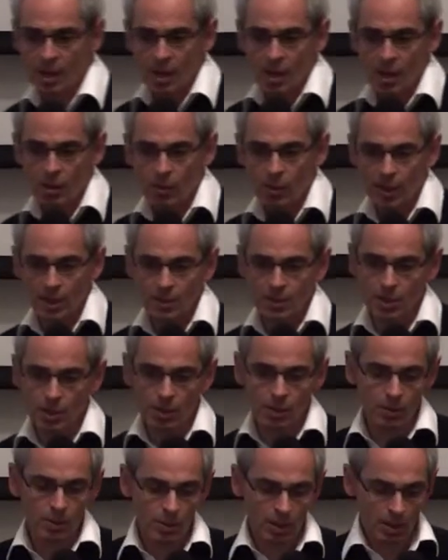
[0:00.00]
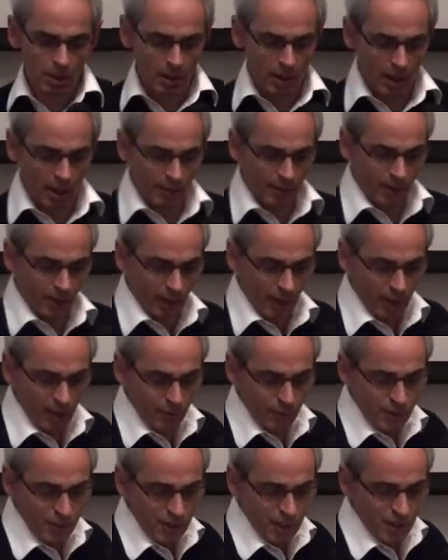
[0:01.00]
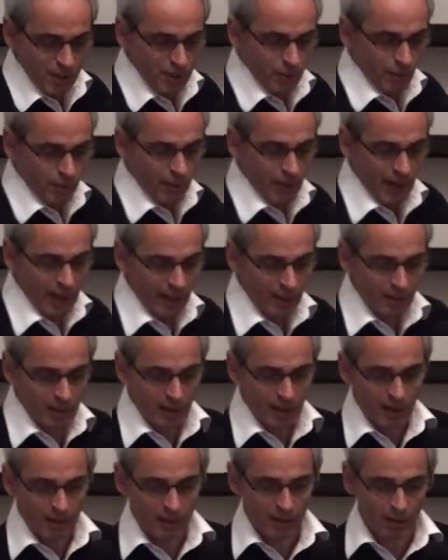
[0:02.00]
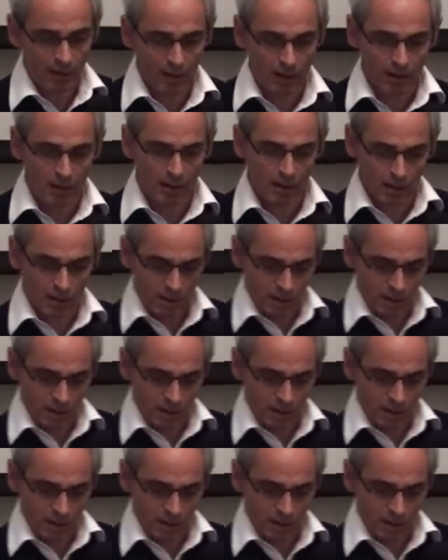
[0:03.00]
Okay, so having emphasized the fact that